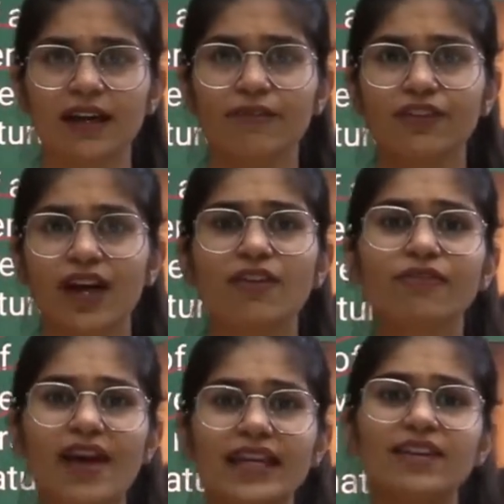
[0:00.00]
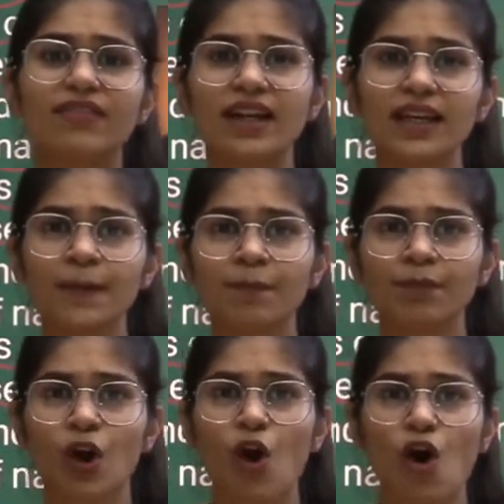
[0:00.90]
We are very
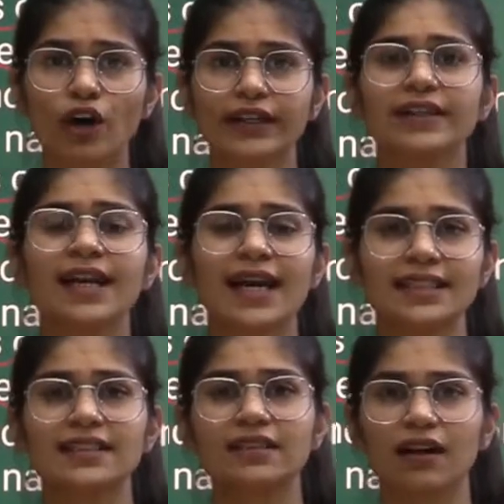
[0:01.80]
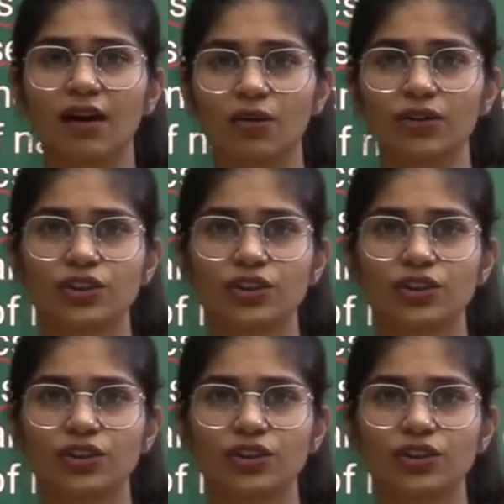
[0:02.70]
organized now.